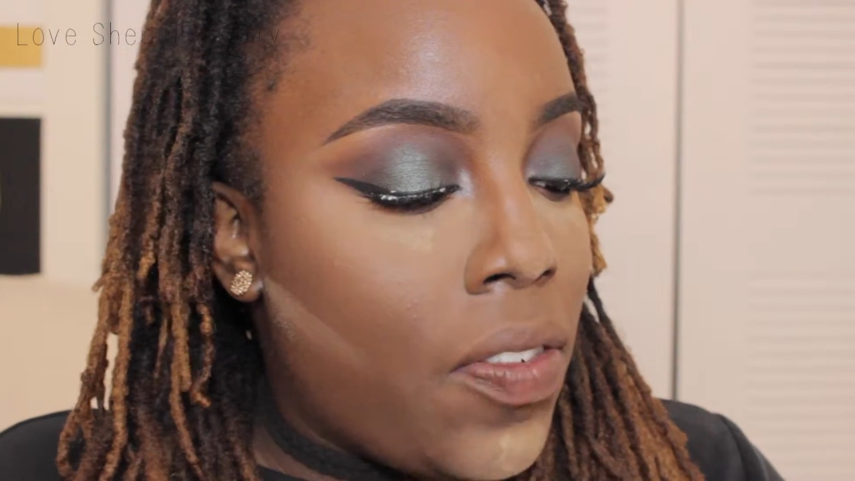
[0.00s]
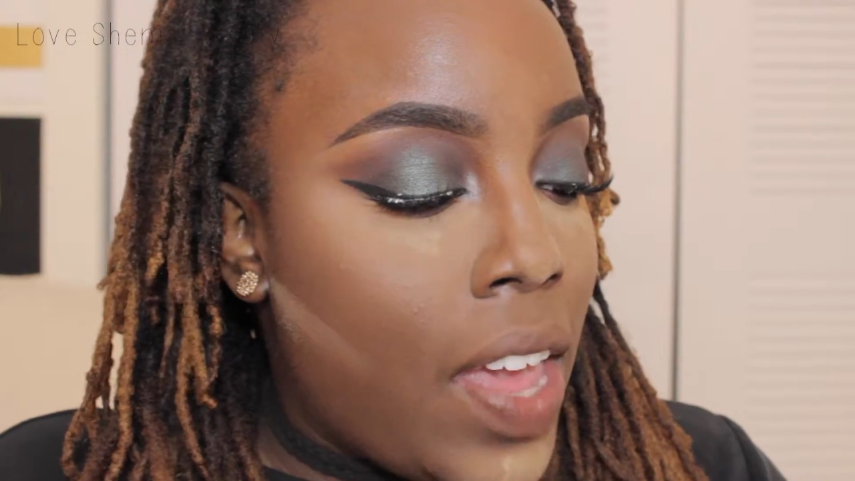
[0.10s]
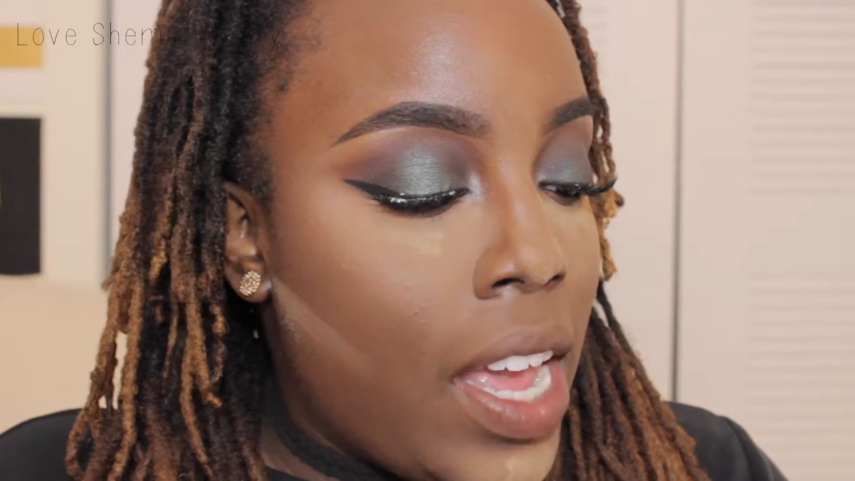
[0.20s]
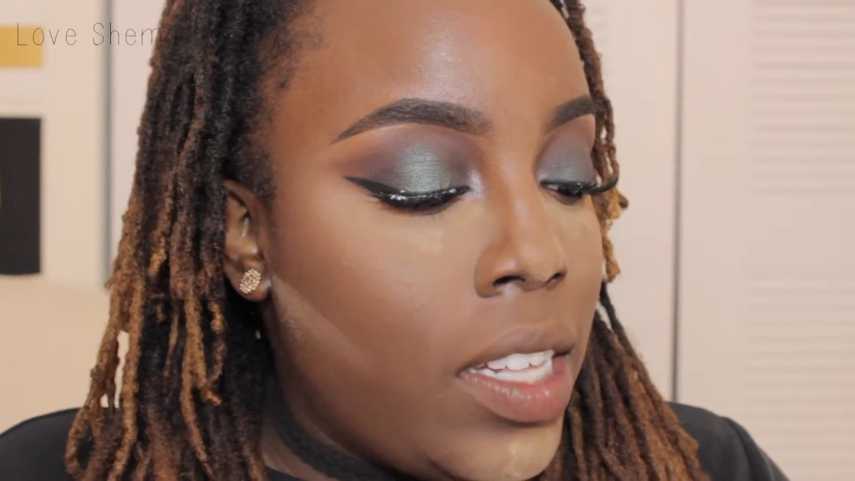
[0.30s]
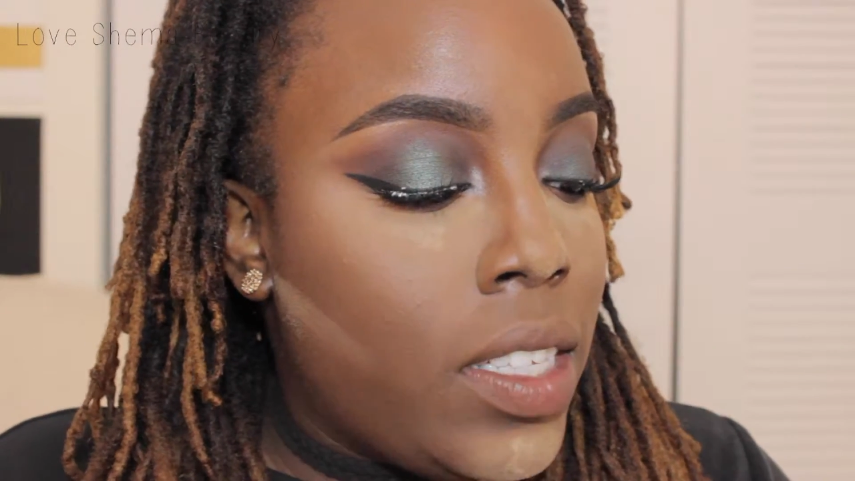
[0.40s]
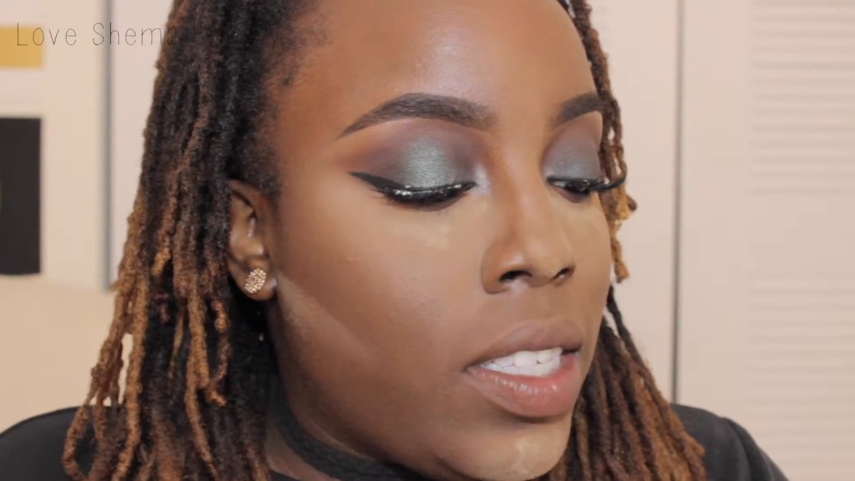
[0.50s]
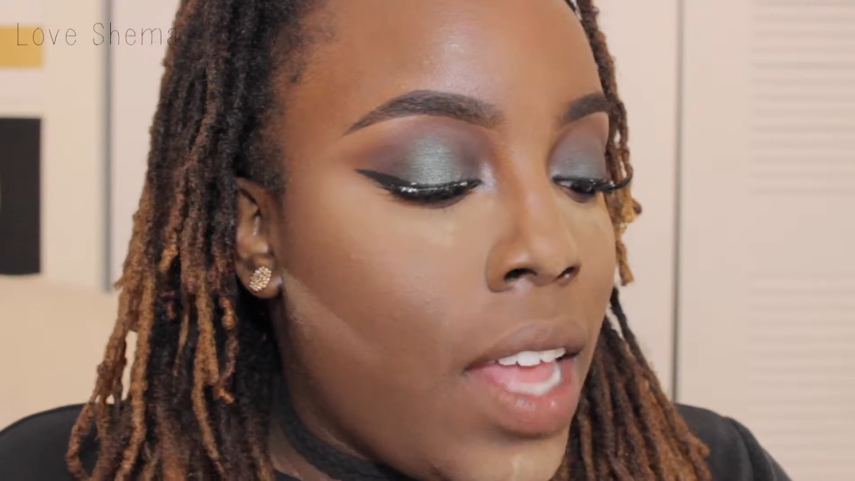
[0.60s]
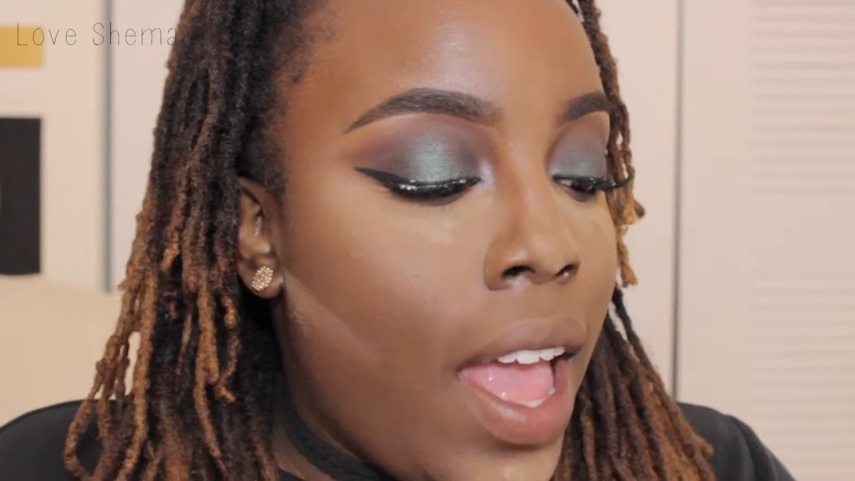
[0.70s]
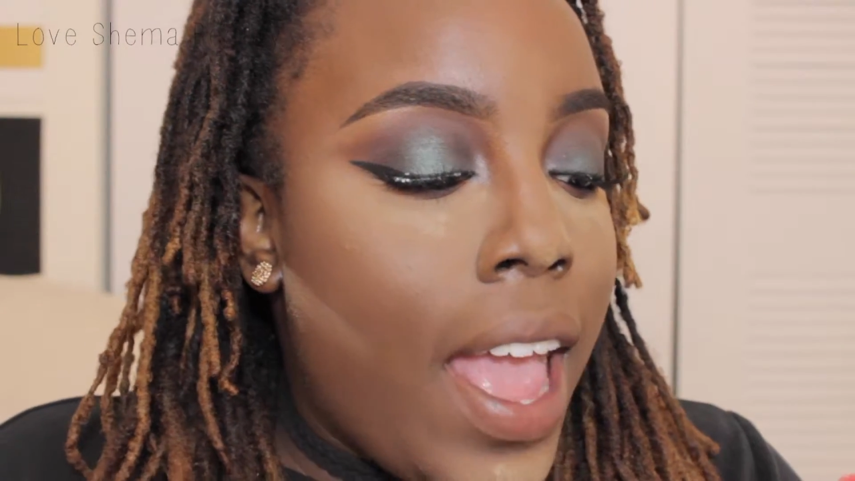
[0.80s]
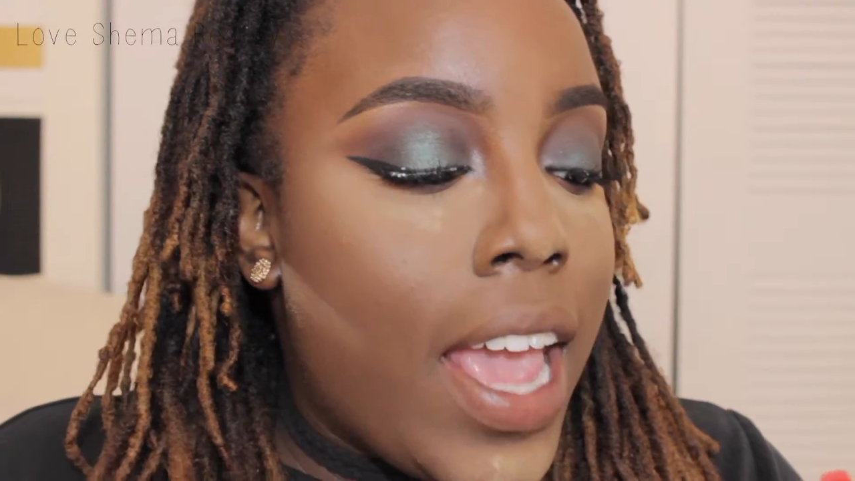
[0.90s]
face,
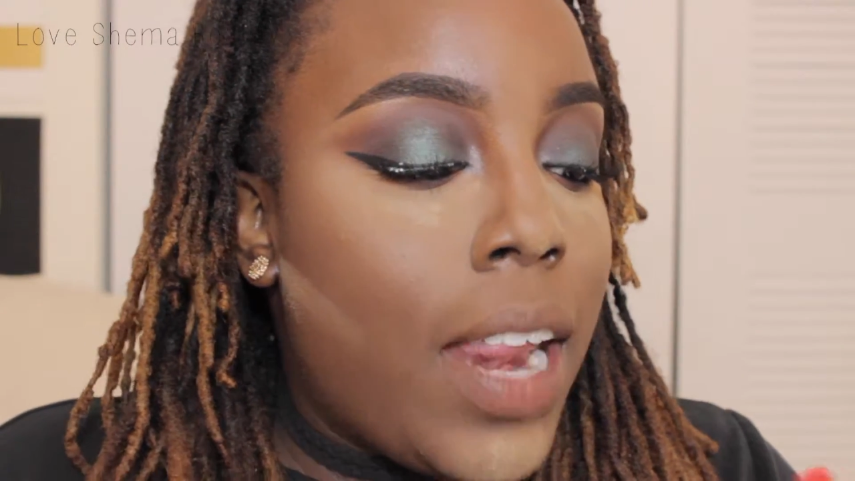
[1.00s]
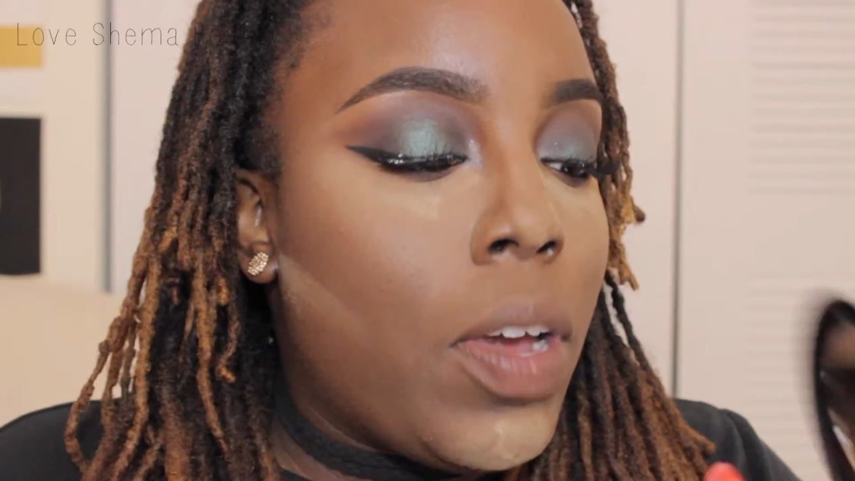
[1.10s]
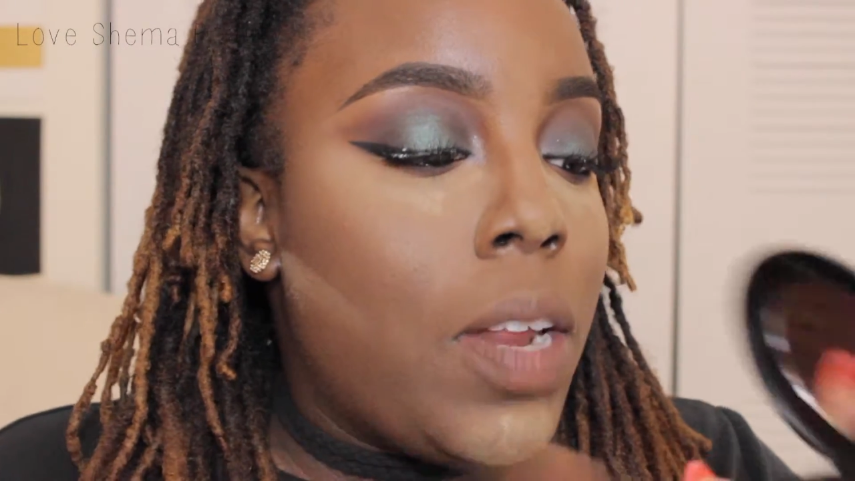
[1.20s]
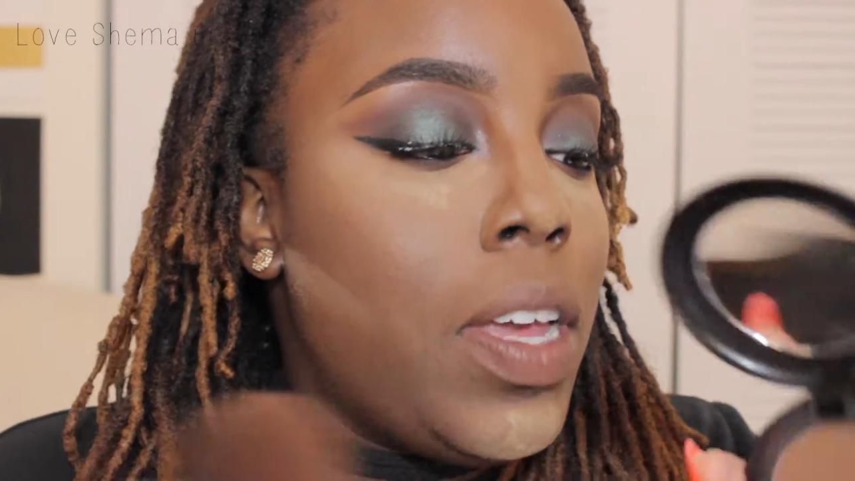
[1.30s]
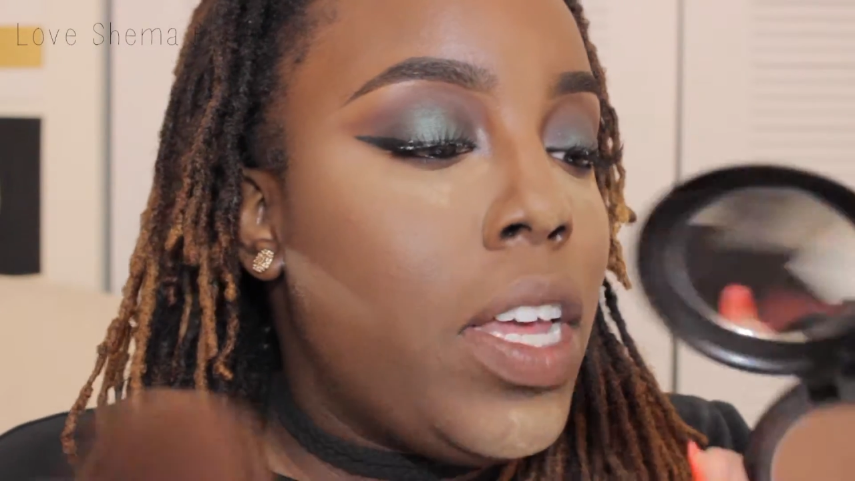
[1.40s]
and I'm gonna be